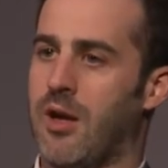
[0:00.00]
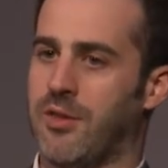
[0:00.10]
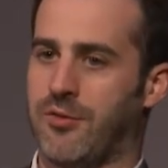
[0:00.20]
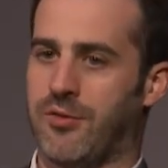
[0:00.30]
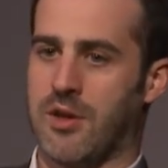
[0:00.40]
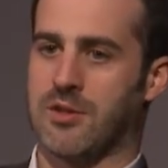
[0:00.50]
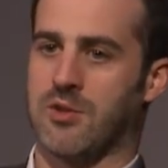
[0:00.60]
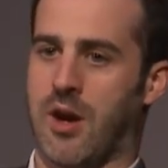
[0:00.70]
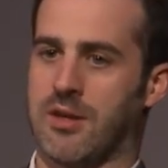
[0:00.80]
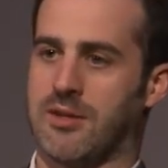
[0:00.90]
The Fed is
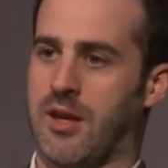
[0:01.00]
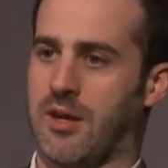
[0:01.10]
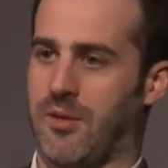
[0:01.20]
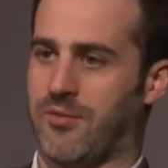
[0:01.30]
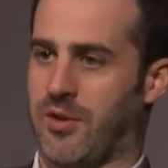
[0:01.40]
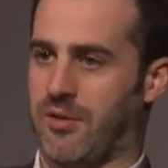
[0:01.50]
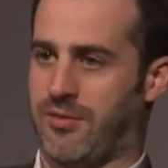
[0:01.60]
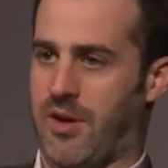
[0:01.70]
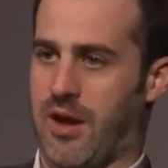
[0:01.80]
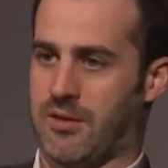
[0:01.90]
trying to take comfort in the
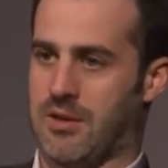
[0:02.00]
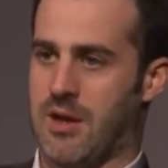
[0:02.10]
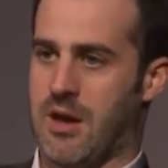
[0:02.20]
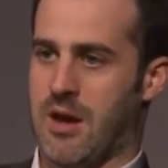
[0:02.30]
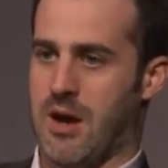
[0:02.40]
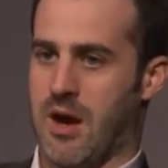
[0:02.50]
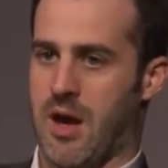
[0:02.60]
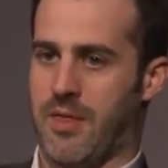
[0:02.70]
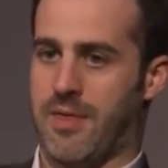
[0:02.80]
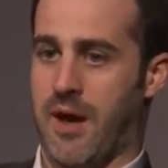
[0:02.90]
fact
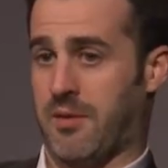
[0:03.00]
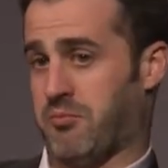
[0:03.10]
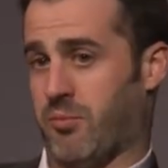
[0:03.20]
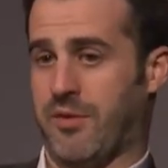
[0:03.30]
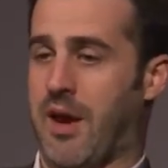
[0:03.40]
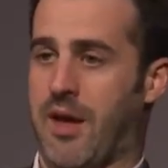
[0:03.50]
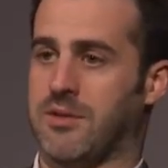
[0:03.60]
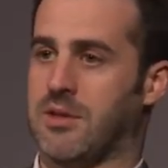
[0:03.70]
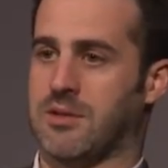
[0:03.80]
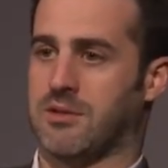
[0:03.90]
uh, that we've had
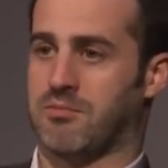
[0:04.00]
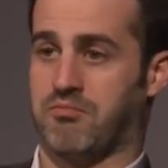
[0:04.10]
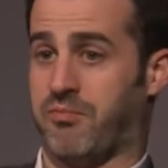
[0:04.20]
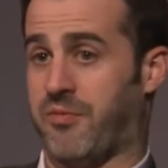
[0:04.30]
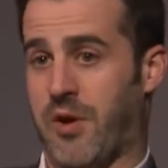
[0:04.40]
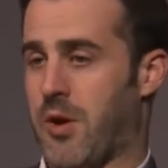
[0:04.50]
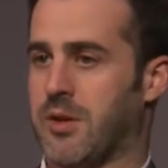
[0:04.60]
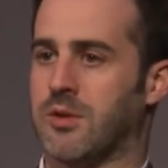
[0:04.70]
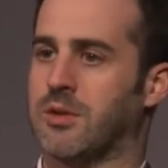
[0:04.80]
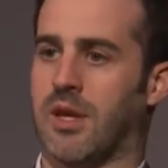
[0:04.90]
these very
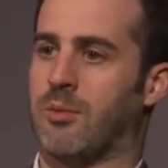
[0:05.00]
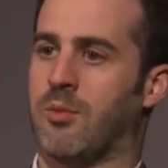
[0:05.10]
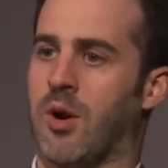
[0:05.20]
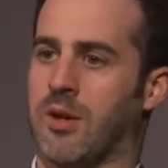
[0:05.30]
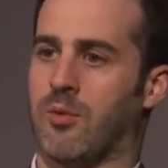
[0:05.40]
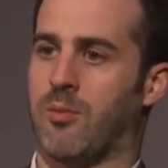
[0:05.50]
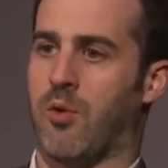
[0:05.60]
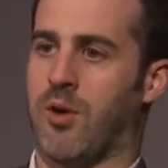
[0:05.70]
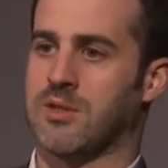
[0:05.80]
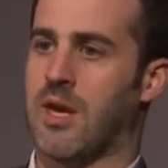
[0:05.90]
good labor market
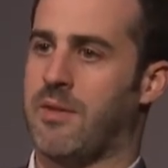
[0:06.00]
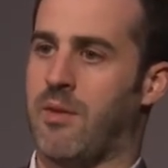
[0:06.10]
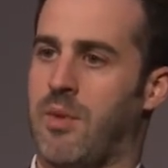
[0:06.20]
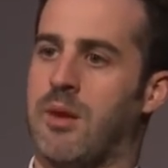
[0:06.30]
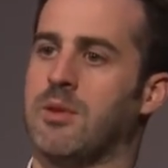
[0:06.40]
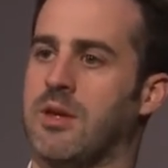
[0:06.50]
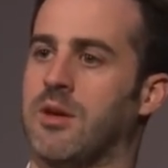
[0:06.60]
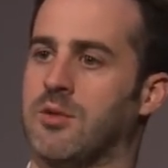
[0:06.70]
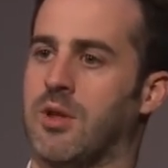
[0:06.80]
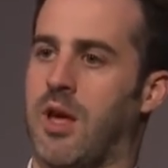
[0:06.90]
reports, that maybe the
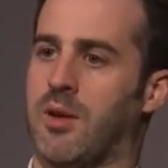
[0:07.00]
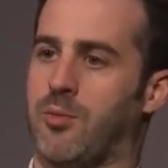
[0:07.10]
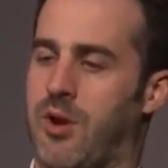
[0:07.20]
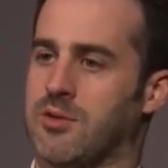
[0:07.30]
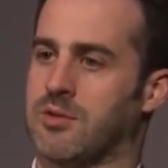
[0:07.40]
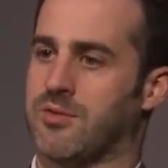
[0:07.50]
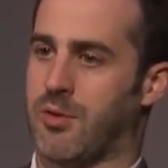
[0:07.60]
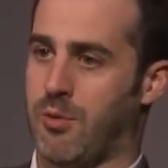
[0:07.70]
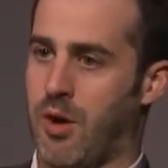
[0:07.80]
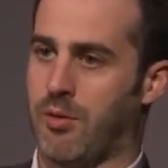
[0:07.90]
underlying pressures for
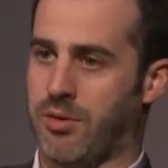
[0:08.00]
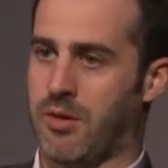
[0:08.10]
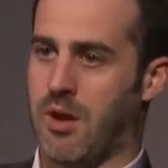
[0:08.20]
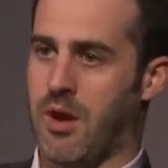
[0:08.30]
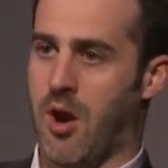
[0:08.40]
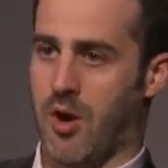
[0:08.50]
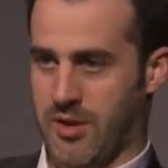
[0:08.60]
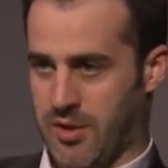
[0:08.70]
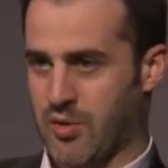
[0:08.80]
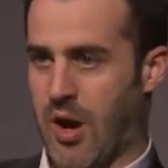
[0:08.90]
growth are
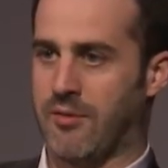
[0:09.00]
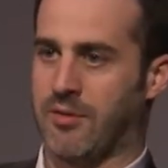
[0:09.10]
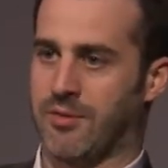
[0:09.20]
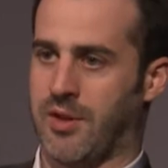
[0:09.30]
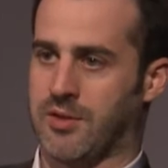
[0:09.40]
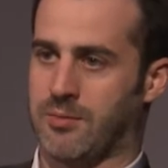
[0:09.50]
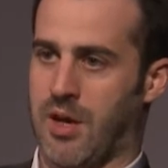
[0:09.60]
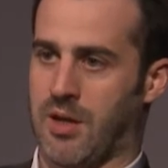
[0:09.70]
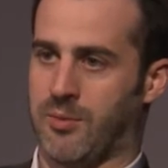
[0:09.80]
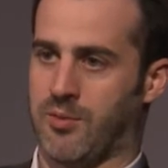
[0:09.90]
going to drive inflation
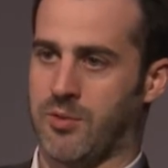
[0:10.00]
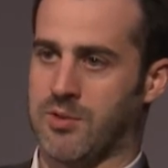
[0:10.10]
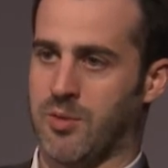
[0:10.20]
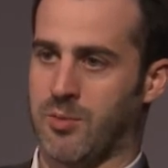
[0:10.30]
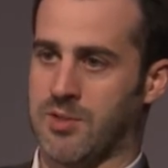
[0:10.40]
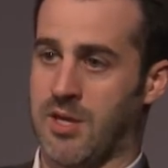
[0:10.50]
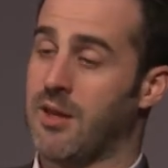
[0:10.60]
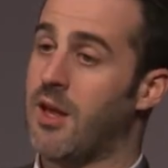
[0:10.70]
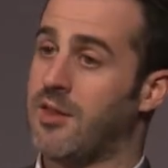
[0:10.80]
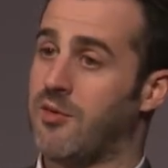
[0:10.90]
back up towards 2%.
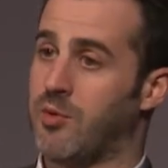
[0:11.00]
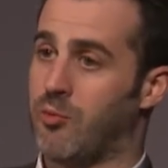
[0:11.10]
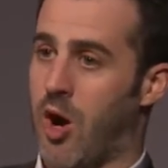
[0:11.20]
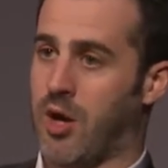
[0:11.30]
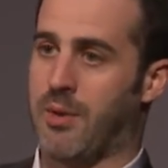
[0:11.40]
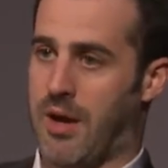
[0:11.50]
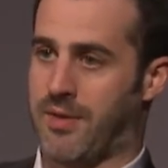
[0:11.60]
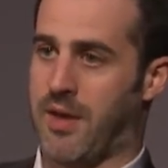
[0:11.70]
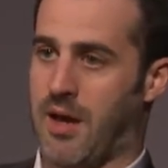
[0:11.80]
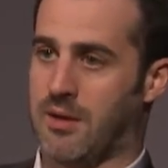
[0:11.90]
They've been wrong about
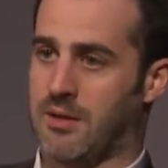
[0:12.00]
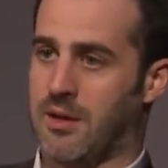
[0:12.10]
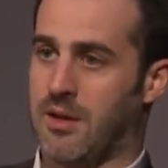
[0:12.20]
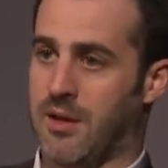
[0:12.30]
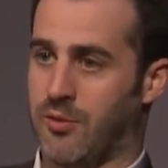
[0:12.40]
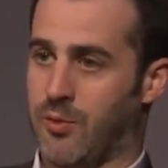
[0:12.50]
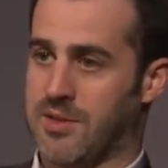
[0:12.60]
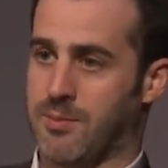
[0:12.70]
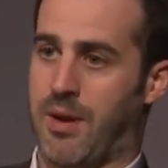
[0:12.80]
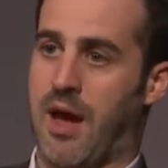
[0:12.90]
that in the
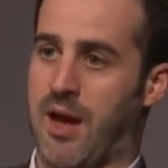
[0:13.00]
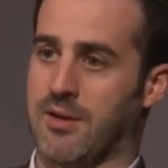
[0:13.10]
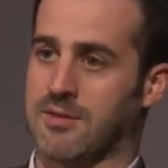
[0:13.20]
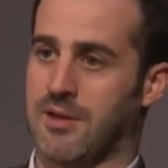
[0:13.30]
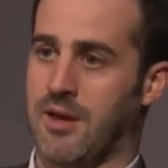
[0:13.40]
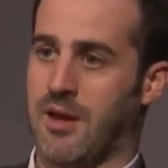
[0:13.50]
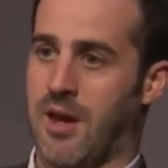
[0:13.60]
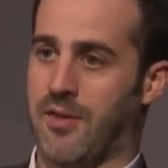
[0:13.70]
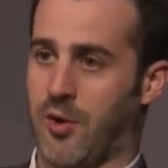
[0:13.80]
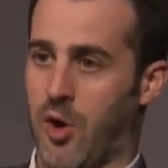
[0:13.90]
recent past,
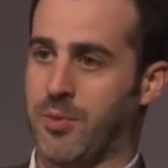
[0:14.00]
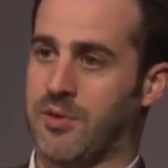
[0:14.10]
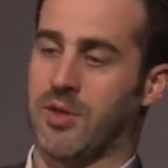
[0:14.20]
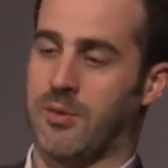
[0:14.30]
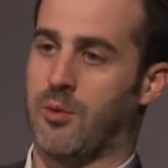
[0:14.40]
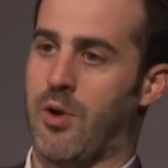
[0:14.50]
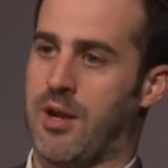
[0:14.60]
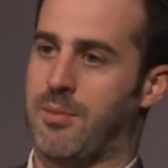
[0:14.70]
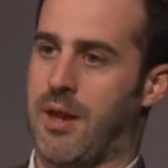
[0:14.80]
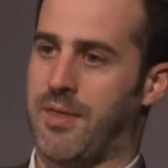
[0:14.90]
and they're hoping they're going to be right
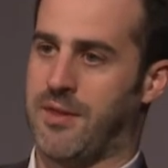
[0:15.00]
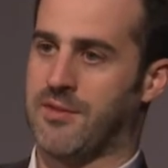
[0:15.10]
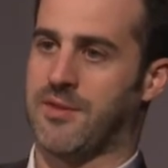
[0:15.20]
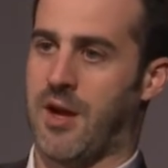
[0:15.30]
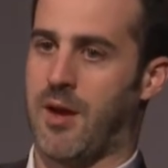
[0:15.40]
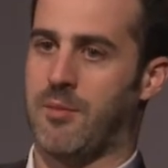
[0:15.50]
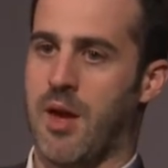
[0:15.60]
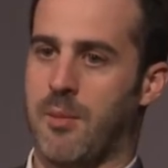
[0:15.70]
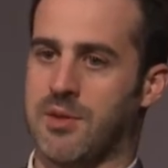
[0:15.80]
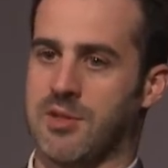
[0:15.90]
about it this time.
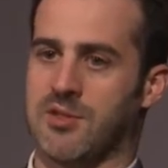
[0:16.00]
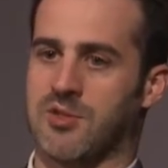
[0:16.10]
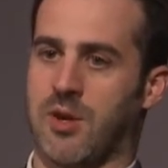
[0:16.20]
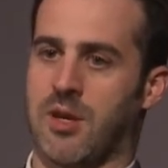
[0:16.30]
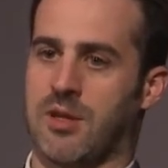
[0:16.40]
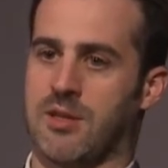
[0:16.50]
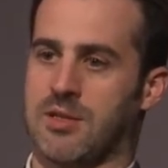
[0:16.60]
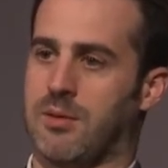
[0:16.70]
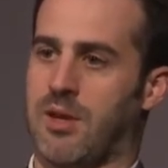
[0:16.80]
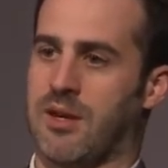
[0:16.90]
But this is tricky, and it
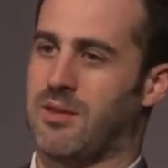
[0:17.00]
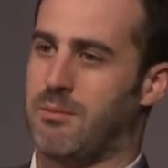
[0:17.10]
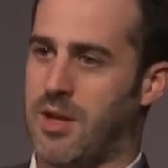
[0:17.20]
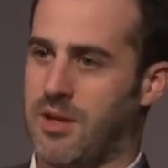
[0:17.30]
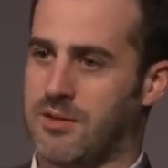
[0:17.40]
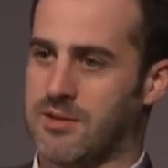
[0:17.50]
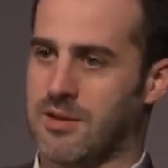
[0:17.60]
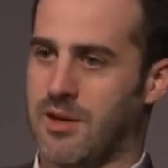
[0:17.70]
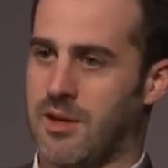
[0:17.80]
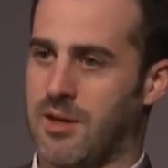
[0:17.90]
seemed like in the minutes,
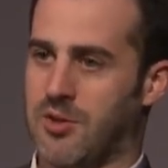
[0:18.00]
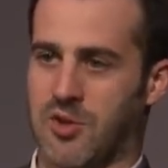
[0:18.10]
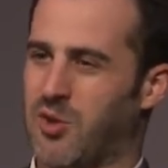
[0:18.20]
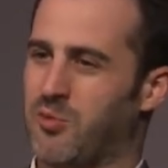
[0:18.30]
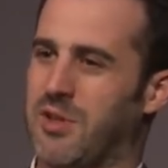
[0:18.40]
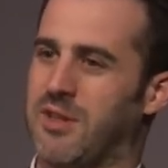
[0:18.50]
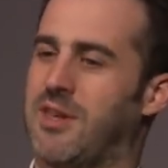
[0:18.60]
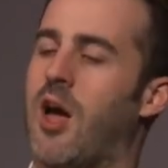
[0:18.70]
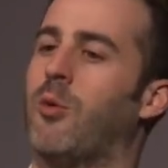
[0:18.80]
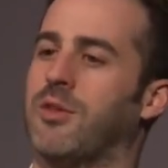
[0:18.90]
you couldn't really
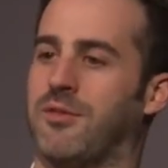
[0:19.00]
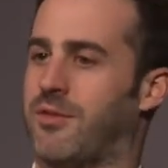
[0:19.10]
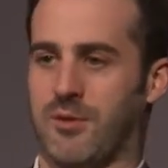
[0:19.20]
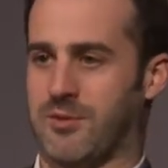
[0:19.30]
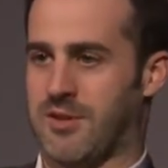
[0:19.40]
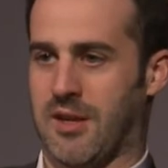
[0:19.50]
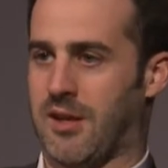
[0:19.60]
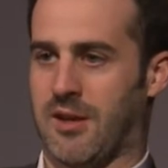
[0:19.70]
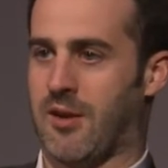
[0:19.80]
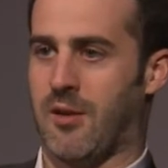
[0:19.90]
tell what the Fed was
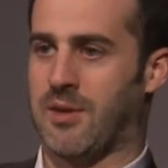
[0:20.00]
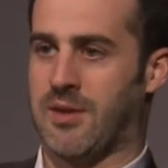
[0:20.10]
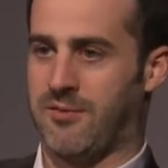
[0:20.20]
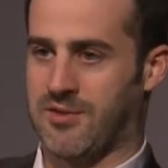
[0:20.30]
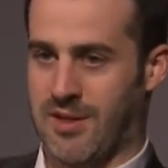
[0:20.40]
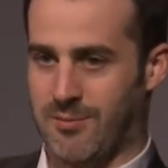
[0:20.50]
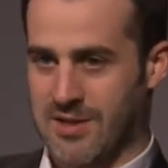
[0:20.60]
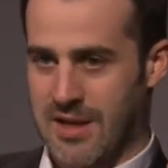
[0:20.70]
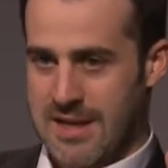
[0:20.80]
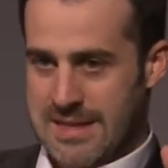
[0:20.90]
thinking here. I mean, they've seemed
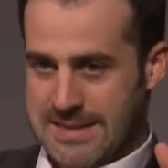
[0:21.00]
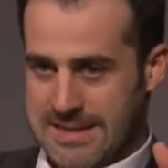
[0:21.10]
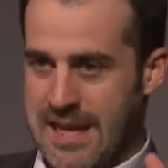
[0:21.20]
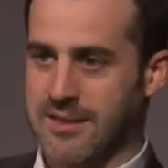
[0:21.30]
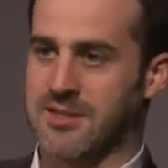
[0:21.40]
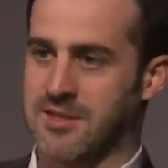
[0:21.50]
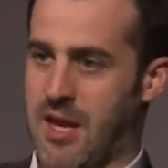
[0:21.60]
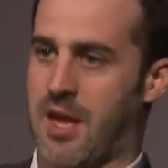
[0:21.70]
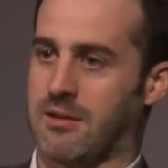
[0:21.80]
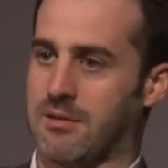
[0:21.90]
dead
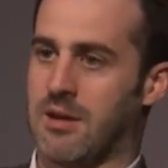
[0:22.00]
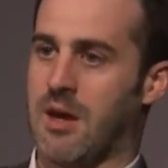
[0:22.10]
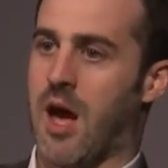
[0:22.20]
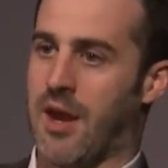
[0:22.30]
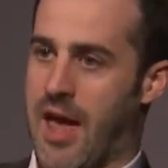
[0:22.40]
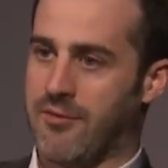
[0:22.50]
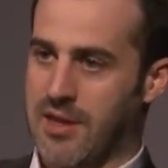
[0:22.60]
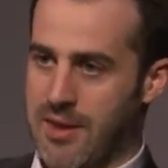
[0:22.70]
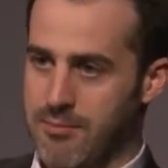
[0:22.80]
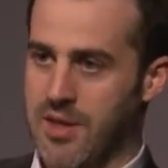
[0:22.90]
set on
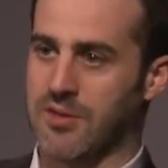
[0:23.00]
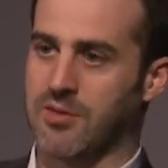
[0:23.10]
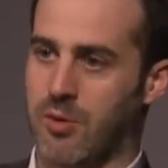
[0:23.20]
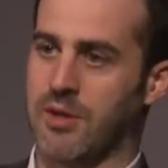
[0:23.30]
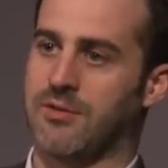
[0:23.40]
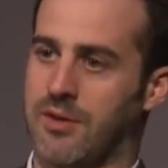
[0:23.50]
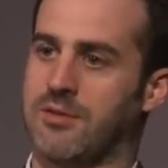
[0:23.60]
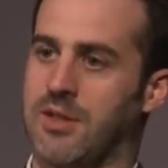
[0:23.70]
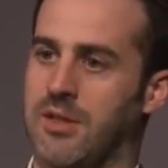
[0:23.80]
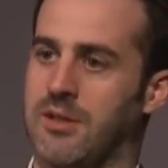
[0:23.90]
having a mid
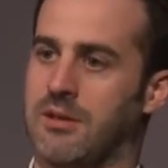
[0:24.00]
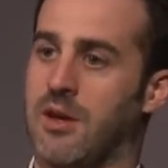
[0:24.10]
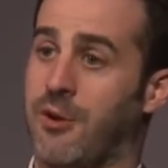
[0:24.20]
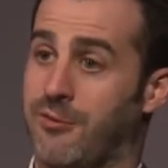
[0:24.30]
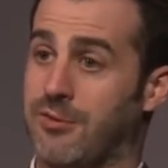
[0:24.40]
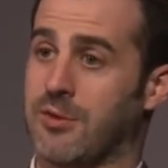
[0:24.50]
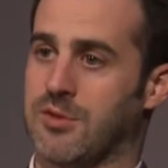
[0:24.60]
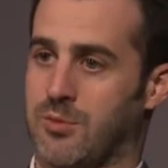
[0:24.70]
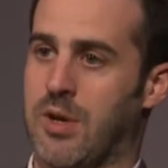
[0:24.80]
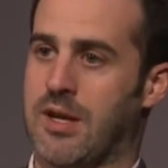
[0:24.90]
2015
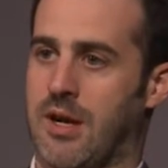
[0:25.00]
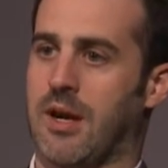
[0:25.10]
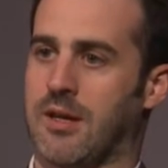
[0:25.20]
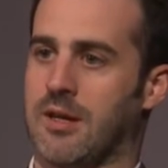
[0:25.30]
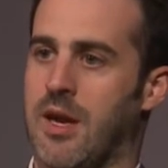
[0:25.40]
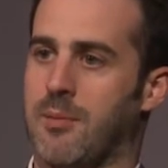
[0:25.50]
first rate hike.